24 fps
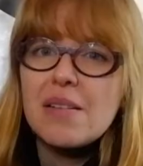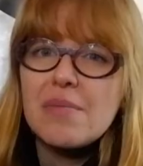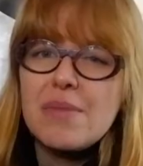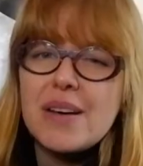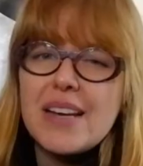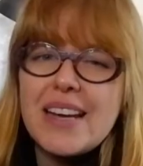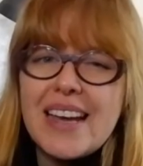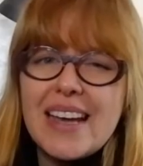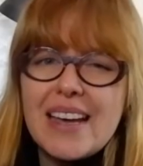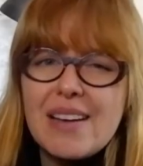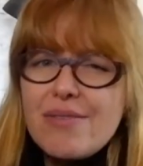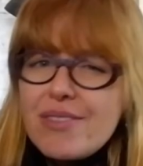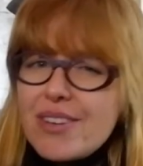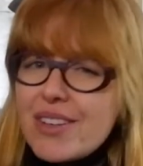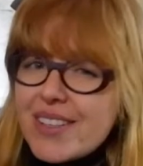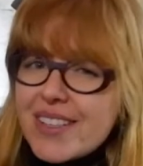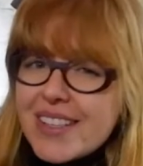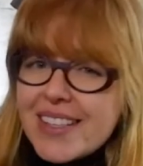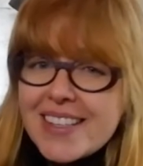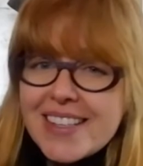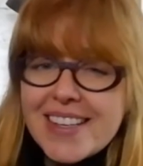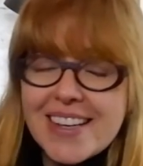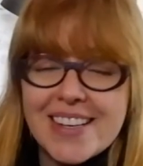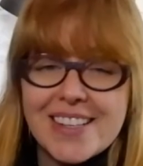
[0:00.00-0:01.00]
But ever
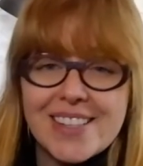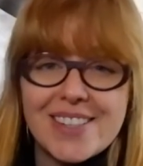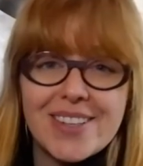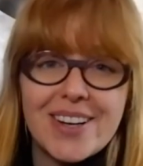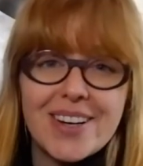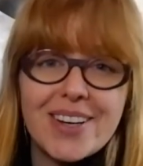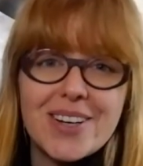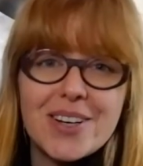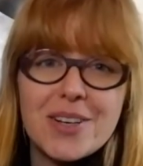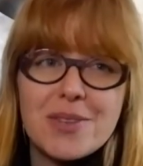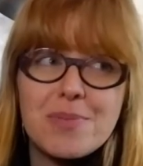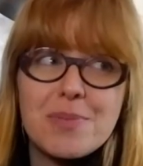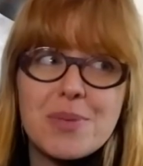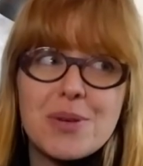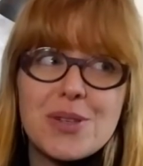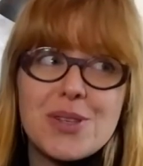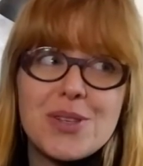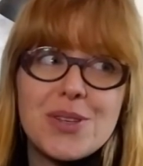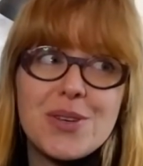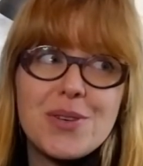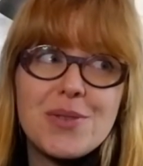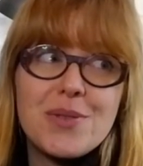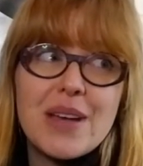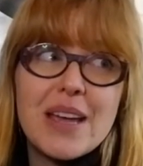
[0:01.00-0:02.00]
since I started
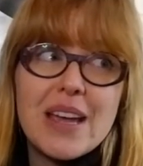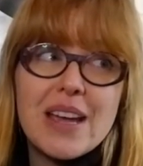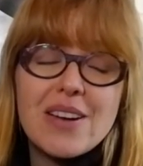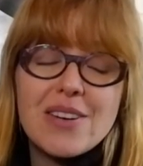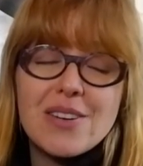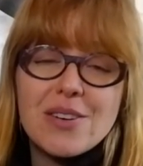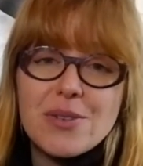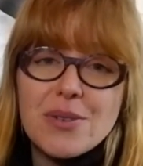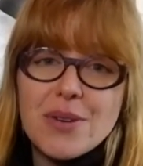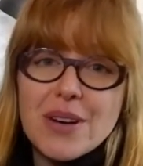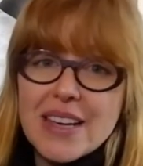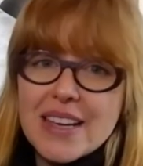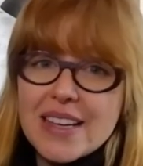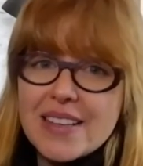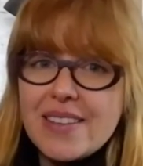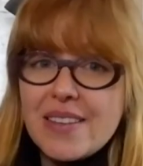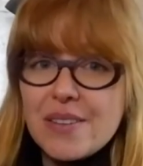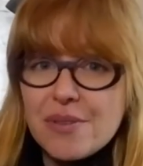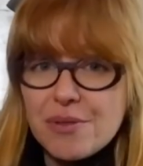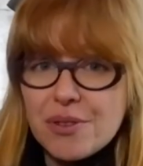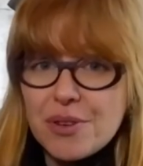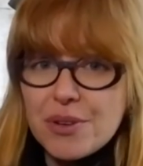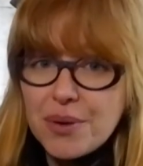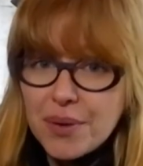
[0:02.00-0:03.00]
pursuing a
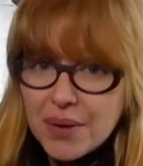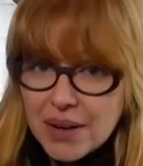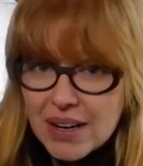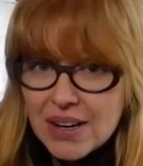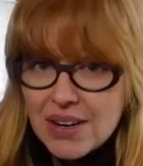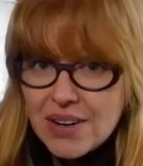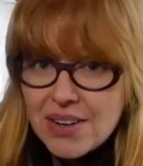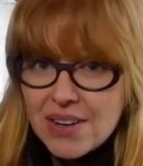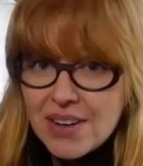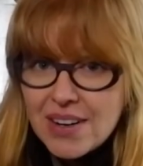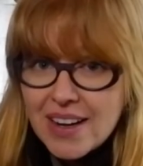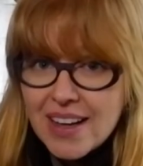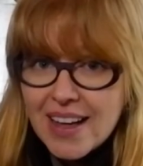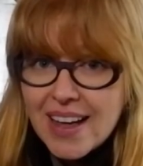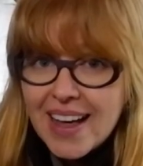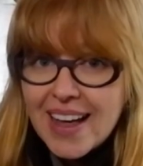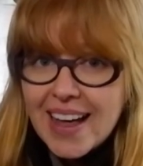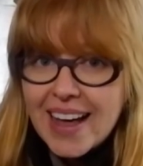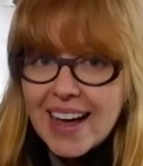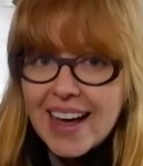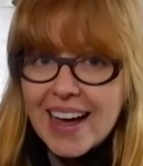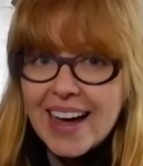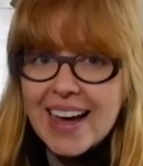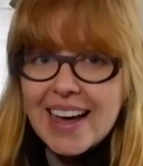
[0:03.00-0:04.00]
creative career,
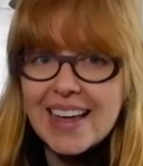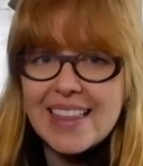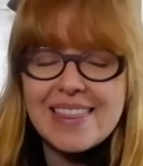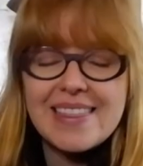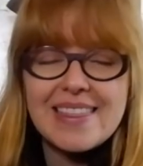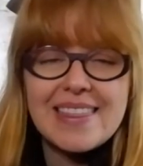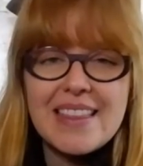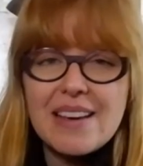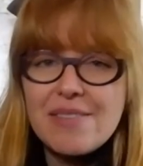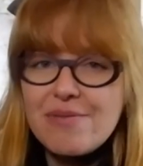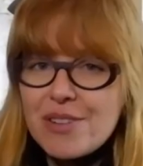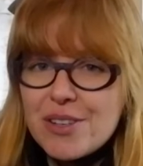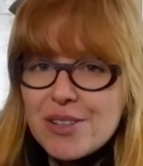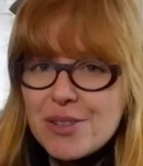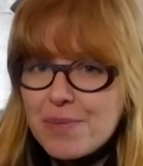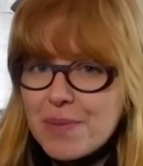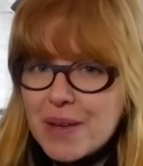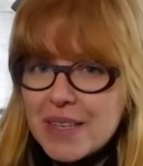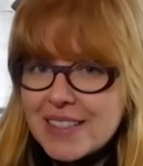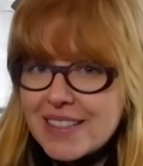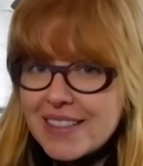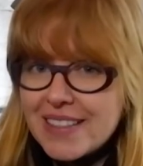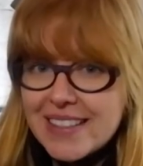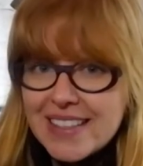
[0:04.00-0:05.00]
I never
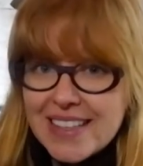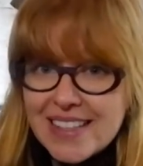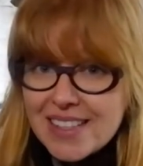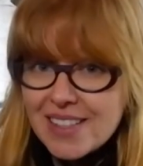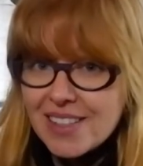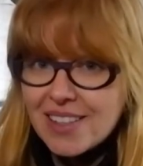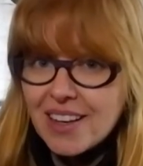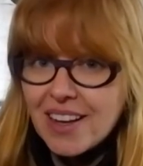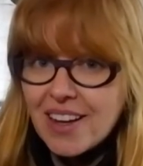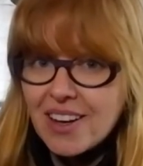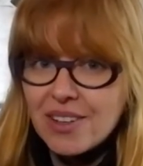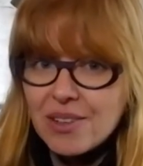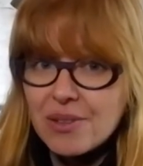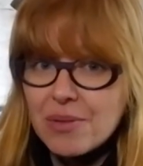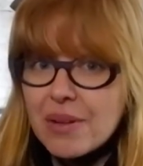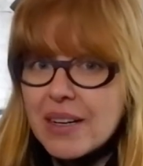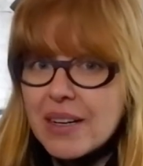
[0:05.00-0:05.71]
spent this long